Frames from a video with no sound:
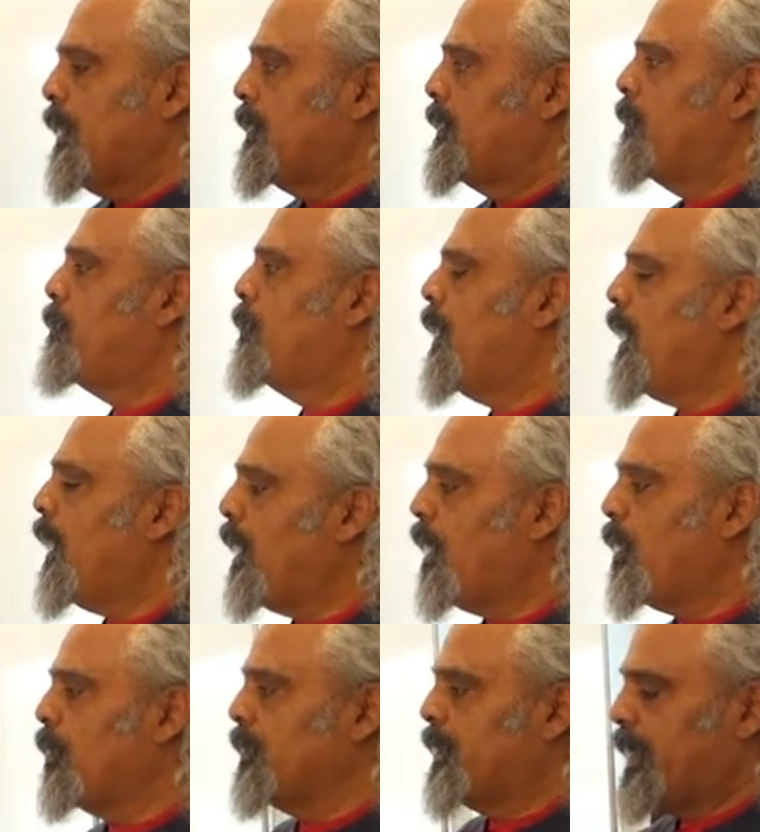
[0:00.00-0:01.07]
the
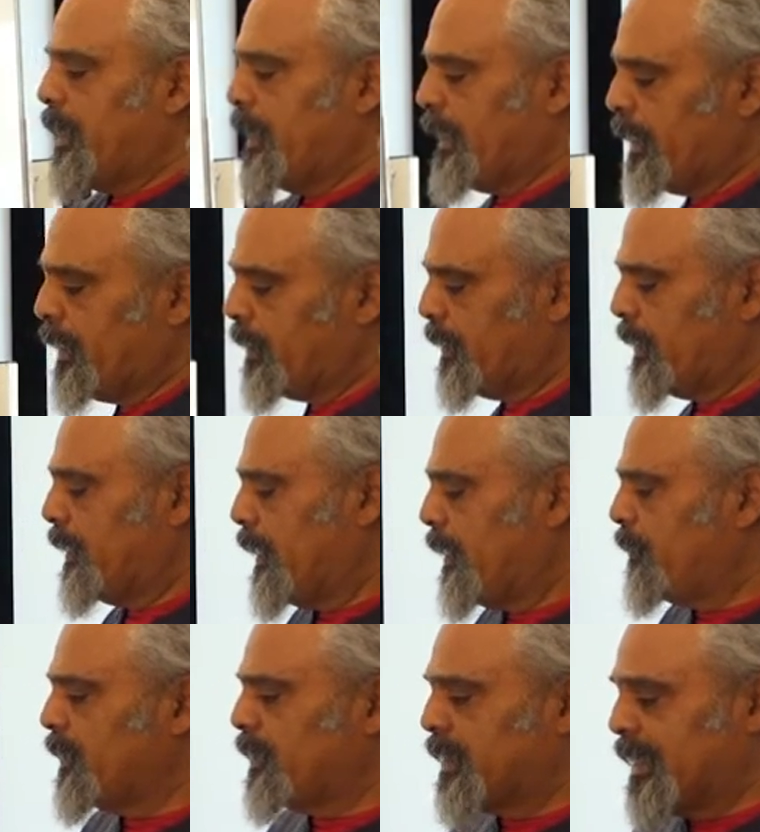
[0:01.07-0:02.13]
brow, the hair, and
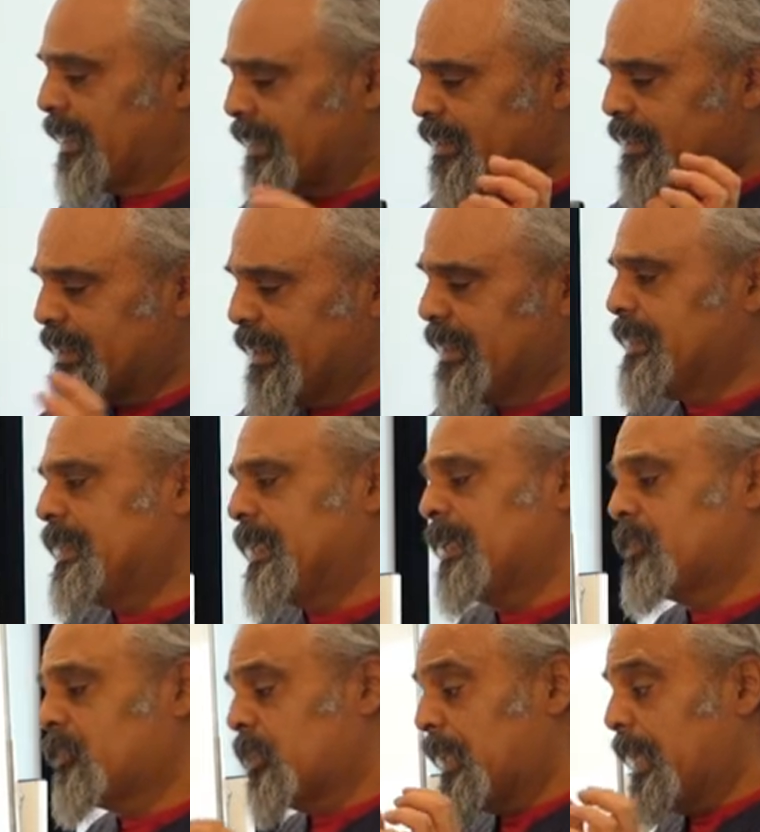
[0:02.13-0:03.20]
everything in
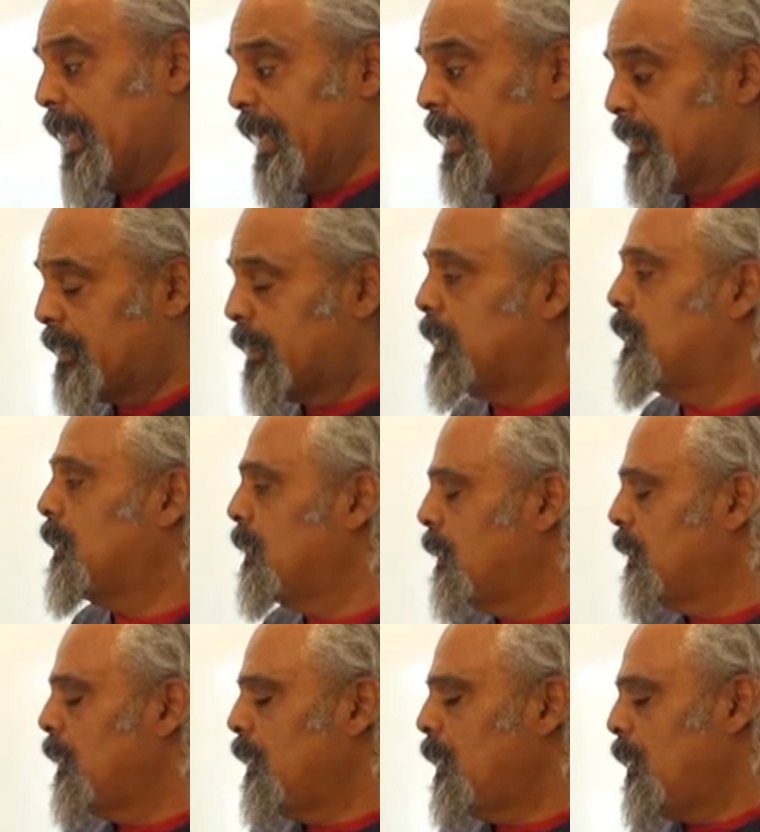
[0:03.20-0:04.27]
details later,
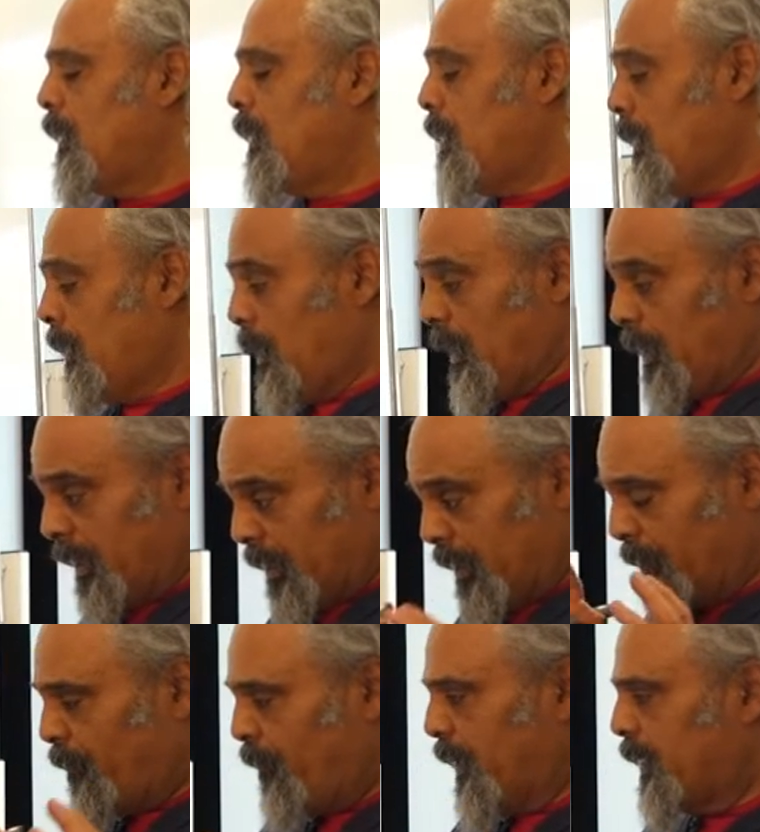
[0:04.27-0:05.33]
in
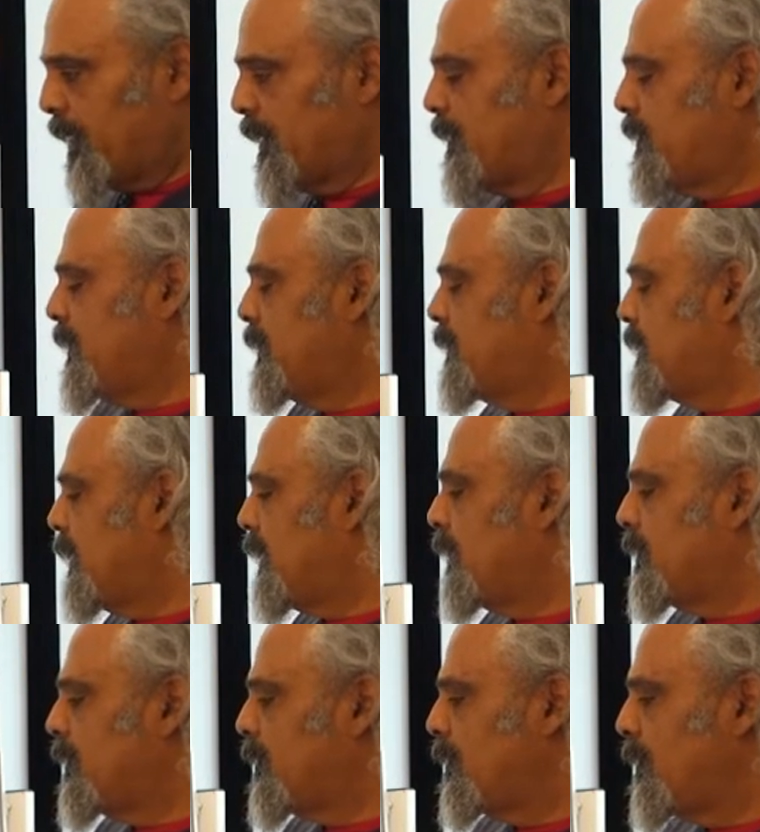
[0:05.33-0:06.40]
a very
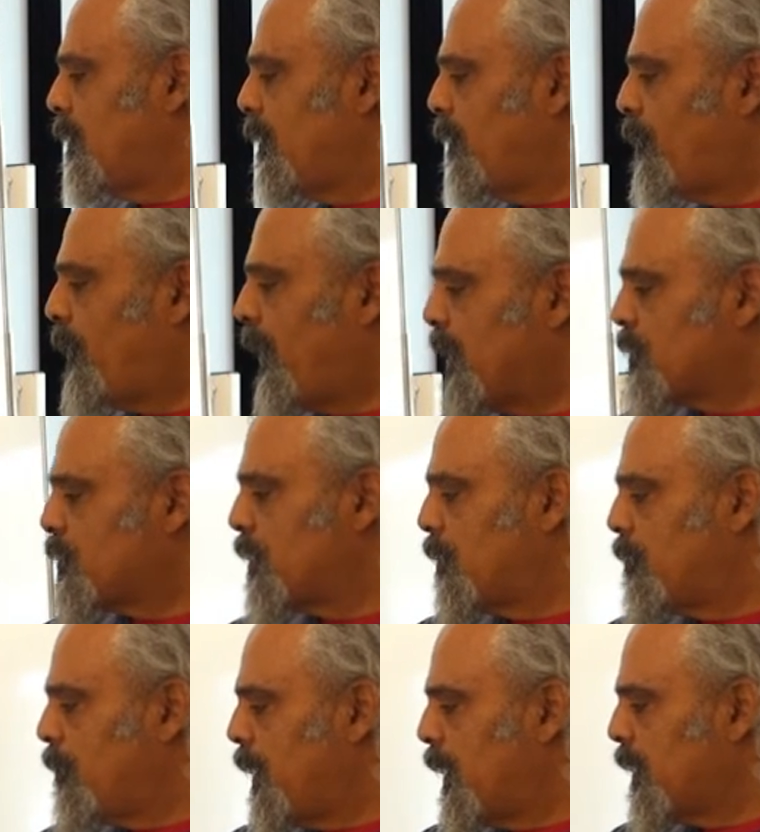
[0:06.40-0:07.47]
detailed
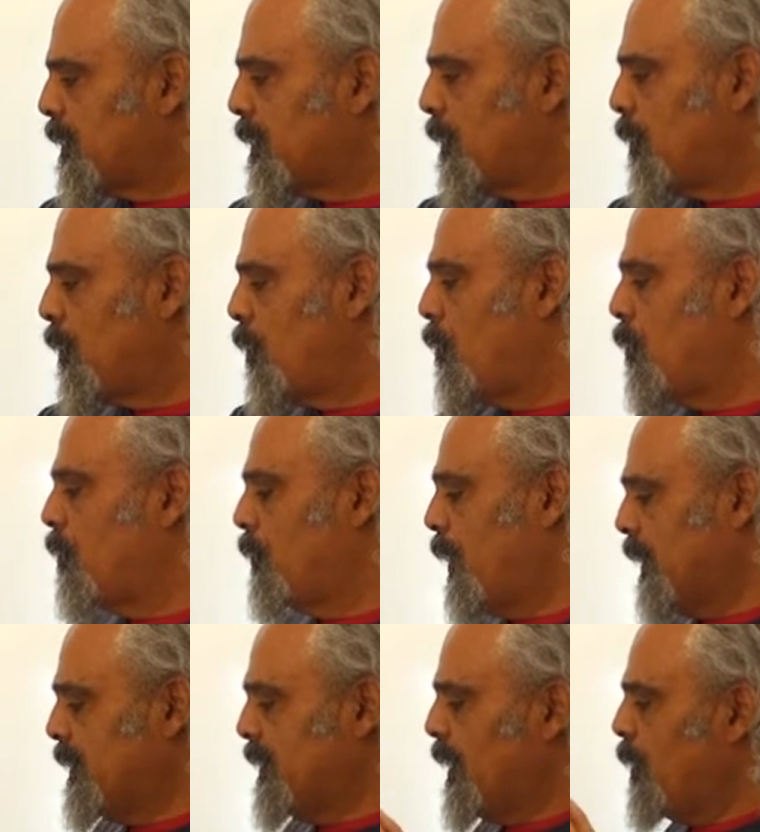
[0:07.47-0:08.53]
fashion. But
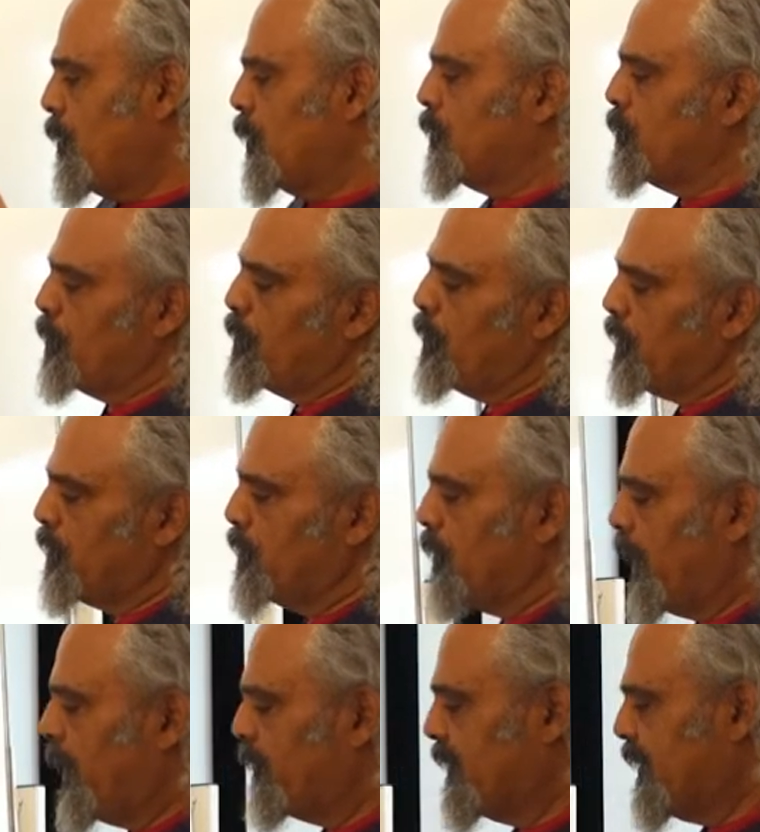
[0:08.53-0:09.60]
right now what we want to
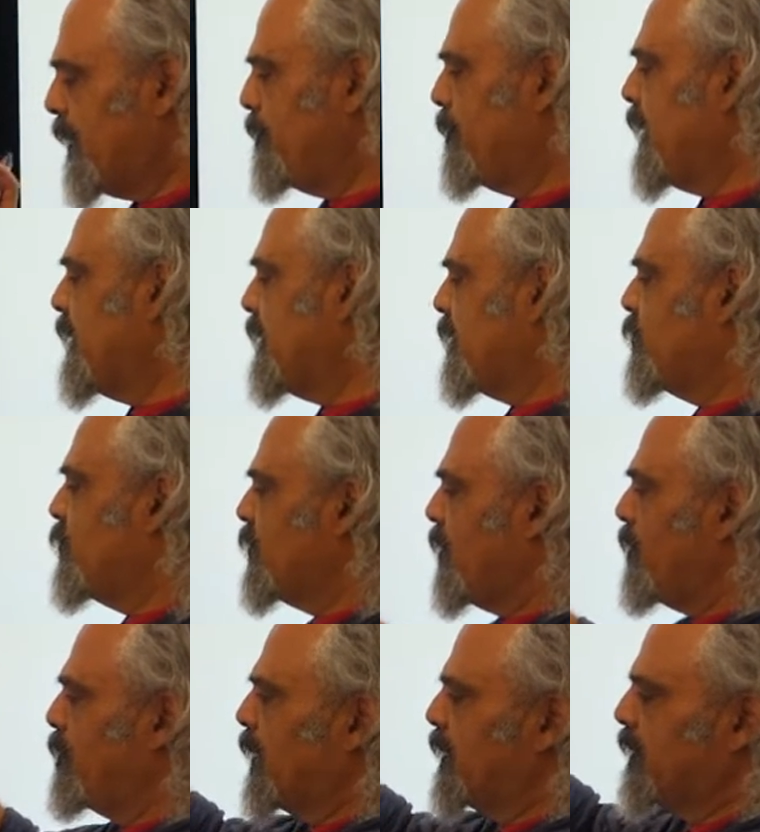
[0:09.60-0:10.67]
have template, and
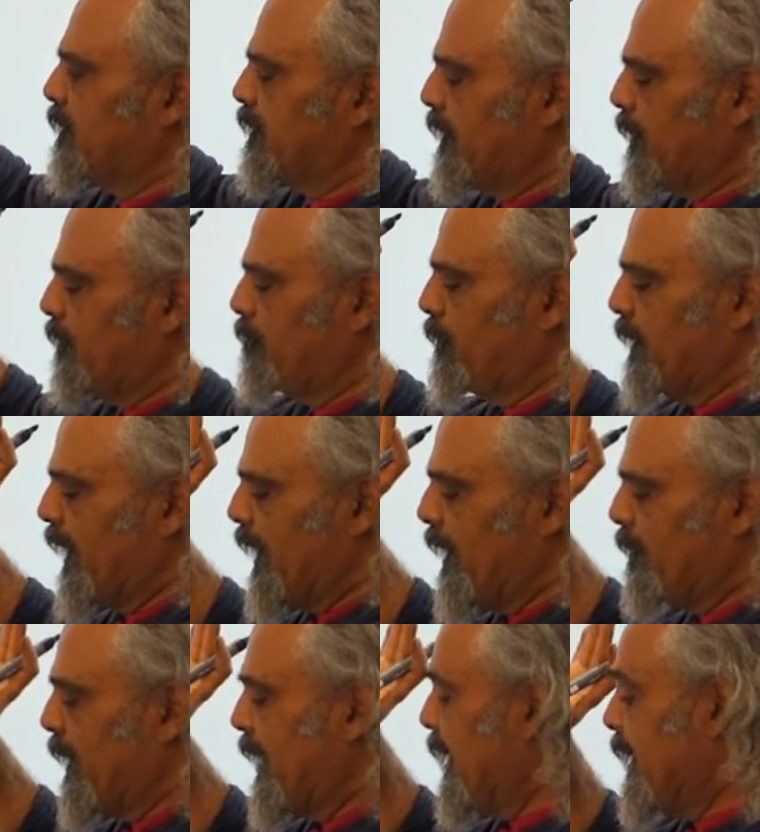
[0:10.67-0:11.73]

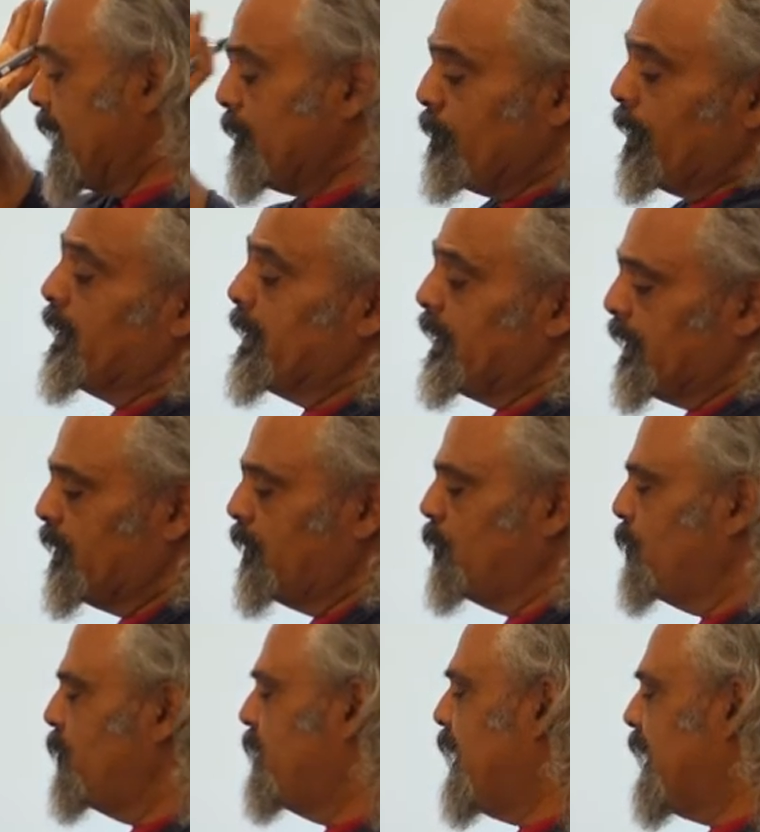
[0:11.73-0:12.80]
anybody can
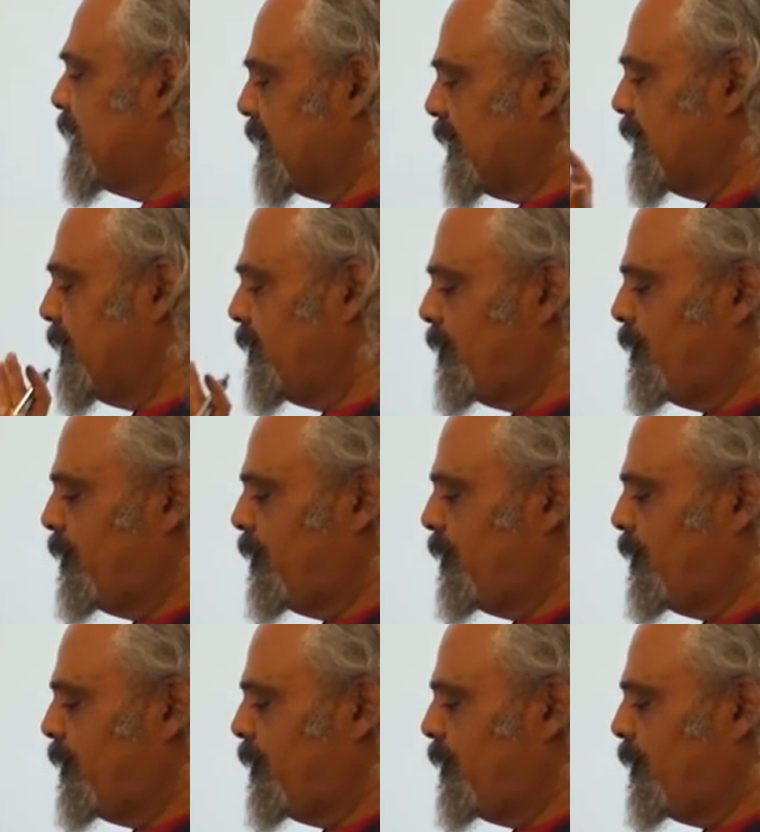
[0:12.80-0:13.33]
do that in a